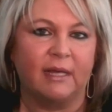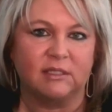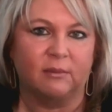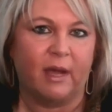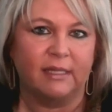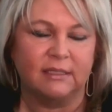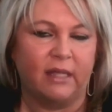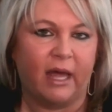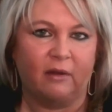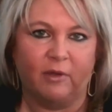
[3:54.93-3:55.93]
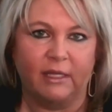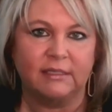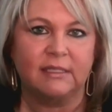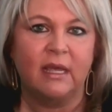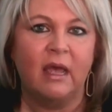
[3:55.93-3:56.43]
customize a lot of
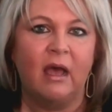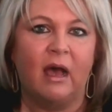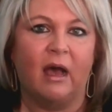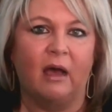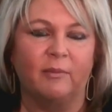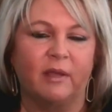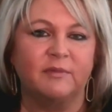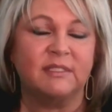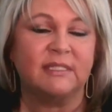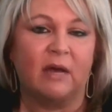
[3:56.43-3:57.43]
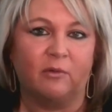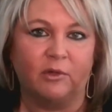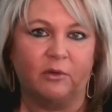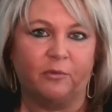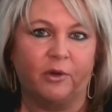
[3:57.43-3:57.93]
it. Um, they have several
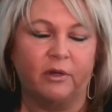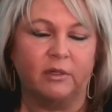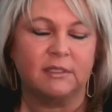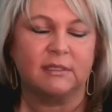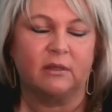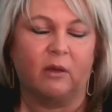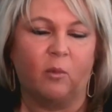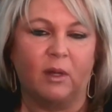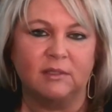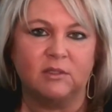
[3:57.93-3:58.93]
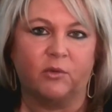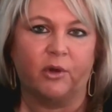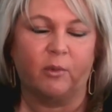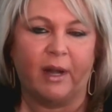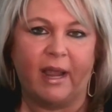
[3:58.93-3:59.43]
different uh, one
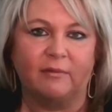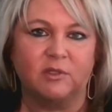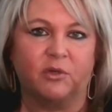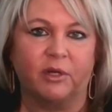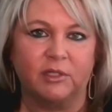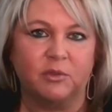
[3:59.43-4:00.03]
story, one and a half story,